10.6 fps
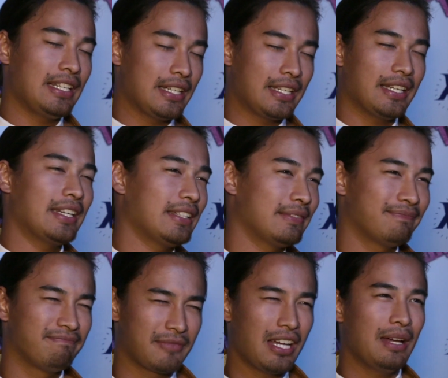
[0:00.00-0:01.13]
okay,
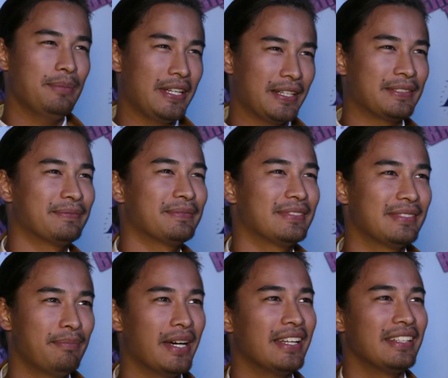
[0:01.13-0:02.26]
calm down.
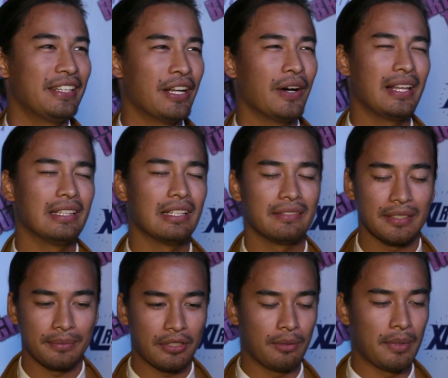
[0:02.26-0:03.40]
But you know, I love
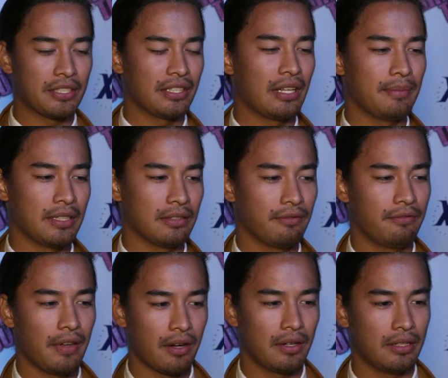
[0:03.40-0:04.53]
them so much, and they've been
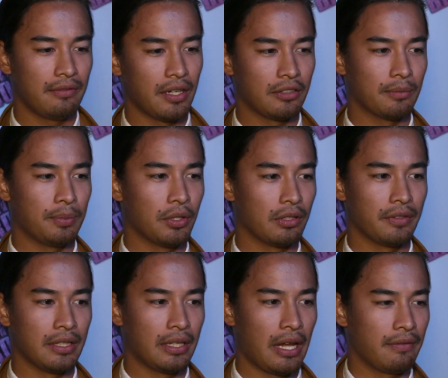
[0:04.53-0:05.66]
very, very supportive
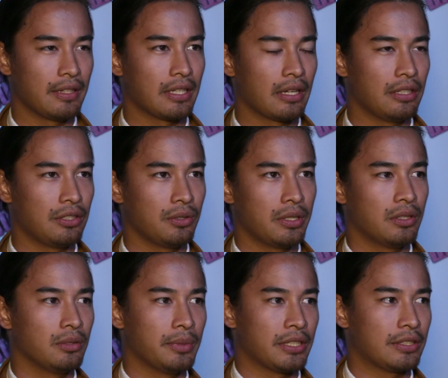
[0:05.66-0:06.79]
in everything I do and
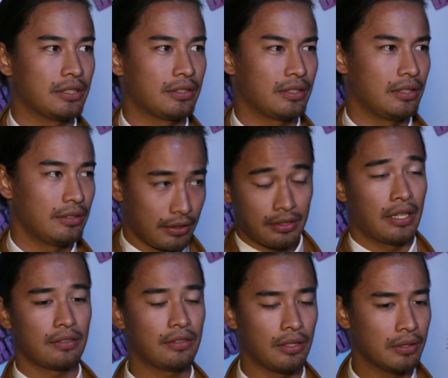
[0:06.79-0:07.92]
all my su
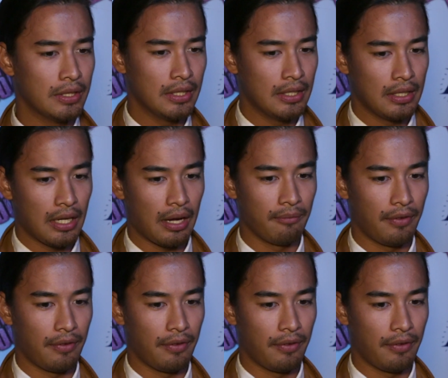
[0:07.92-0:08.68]
success. So, I'm